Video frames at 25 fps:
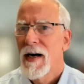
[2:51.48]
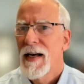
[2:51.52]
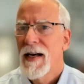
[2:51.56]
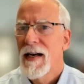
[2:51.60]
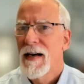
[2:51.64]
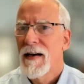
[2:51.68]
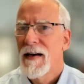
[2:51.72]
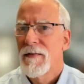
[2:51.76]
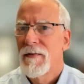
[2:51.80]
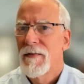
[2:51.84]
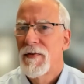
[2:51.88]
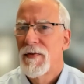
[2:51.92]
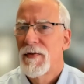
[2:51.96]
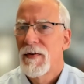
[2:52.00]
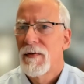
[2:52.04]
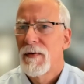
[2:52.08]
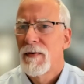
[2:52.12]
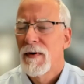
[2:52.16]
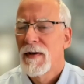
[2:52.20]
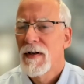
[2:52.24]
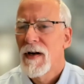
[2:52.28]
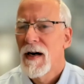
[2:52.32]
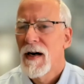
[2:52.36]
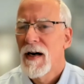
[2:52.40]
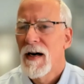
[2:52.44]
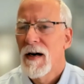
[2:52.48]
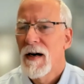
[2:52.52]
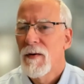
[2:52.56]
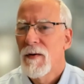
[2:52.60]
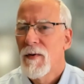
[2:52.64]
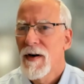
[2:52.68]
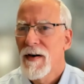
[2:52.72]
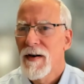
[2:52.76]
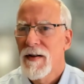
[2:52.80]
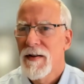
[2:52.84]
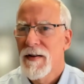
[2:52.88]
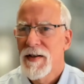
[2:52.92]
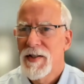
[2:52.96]
have uh,
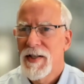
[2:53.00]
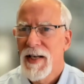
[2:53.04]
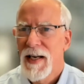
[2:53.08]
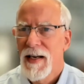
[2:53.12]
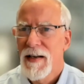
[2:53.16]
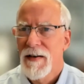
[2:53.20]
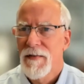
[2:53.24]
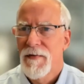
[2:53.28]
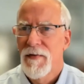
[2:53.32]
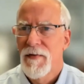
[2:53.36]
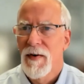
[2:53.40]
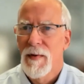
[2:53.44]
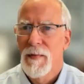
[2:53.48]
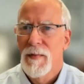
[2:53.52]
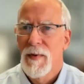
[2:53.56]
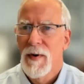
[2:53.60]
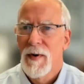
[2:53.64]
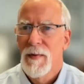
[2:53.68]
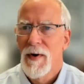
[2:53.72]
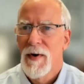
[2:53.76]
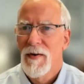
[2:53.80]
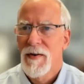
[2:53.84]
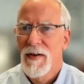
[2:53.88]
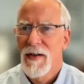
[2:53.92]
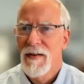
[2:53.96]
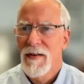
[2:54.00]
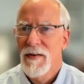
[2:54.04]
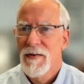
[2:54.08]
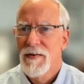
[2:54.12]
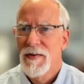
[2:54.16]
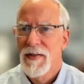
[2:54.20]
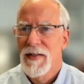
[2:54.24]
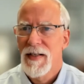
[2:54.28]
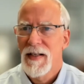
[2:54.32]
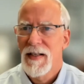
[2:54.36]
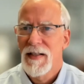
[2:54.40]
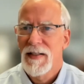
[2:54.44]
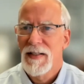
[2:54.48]
one on the chat from Ramona who
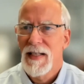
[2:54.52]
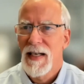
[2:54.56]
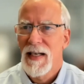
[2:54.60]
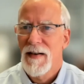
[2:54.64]
says,